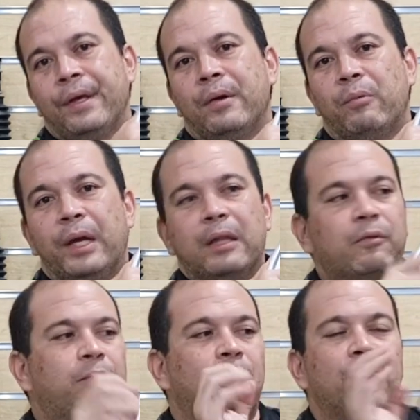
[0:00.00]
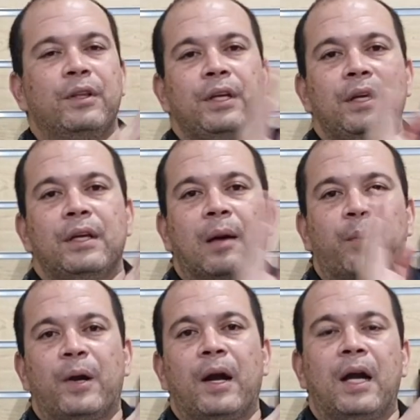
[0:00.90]
wait for the
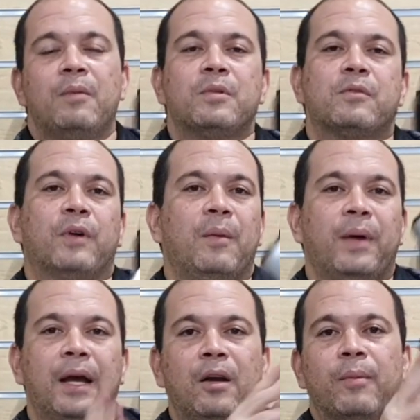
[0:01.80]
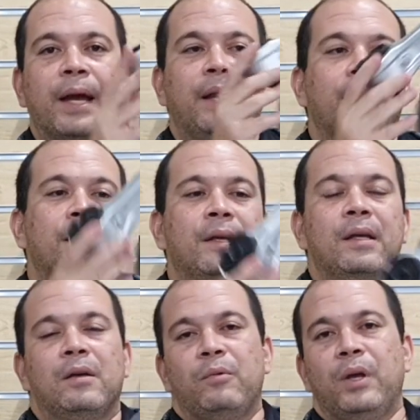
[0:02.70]
upper arms from Ironman.
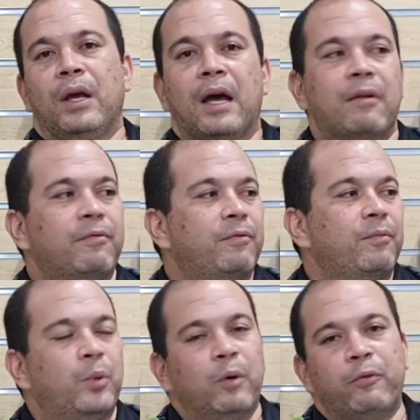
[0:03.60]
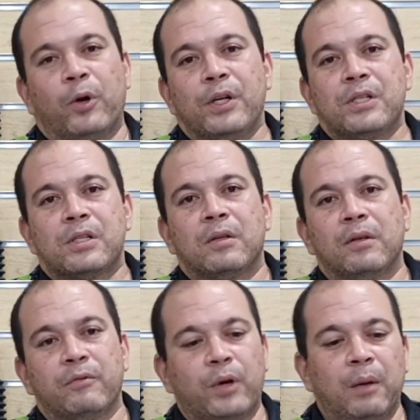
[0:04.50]
We have Pro Forged
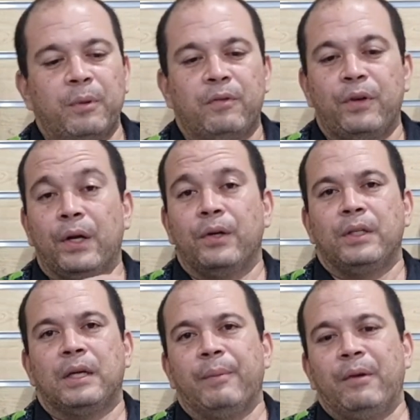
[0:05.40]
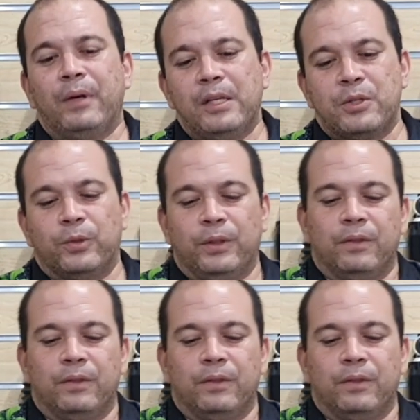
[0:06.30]
for NP300 coming really soon.